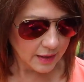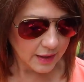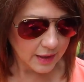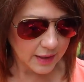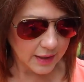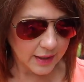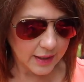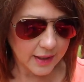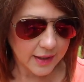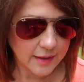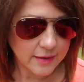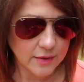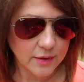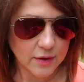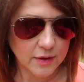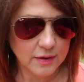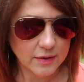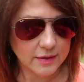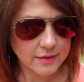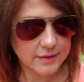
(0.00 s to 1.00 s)
And
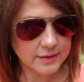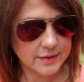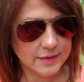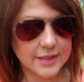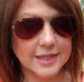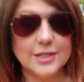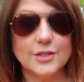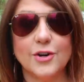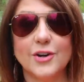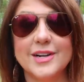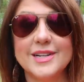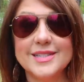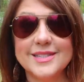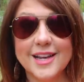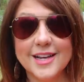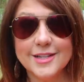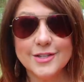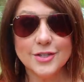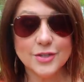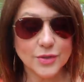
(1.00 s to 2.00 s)
these are
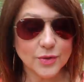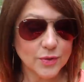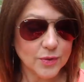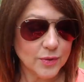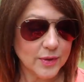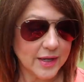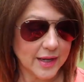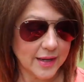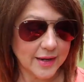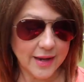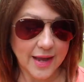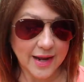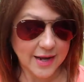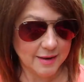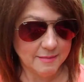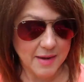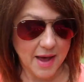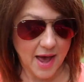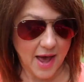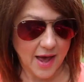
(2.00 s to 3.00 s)
essential in
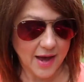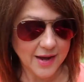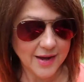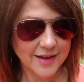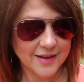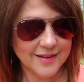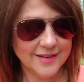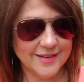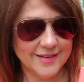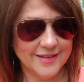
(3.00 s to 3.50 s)
any bag.